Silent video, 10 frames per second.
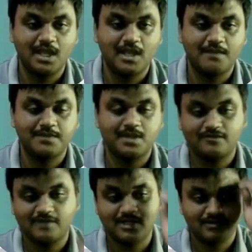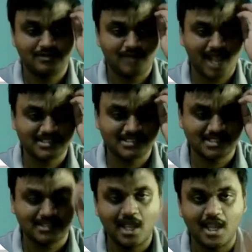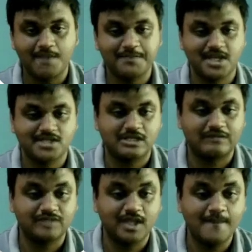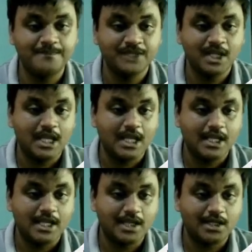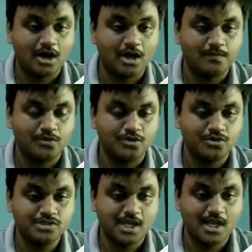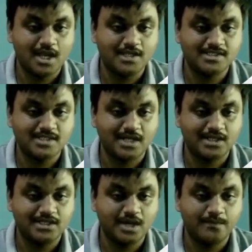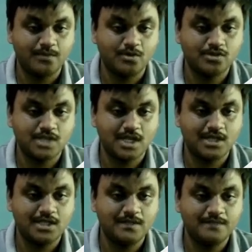the API, for accessing the APIs of the get all posts and send the post, and